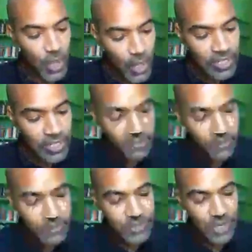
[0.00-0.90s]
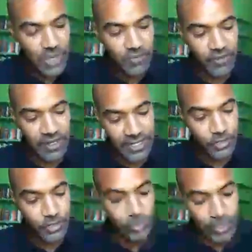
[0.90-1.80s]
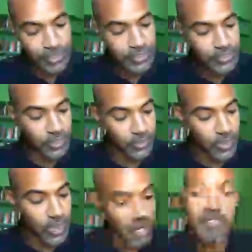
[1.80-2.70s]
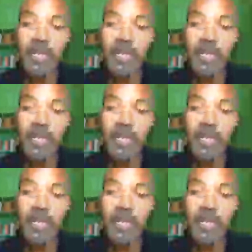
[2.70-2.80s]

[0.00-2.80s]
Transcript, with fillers: all levels of electoral bodies across